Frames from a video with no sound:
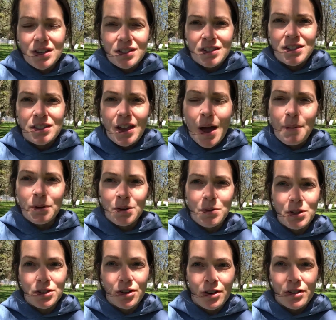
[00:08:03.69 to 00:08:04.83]
is the sap
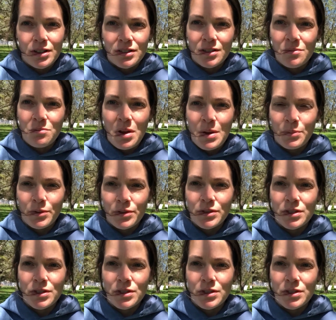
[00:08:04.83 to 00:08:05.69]
can be turned into maple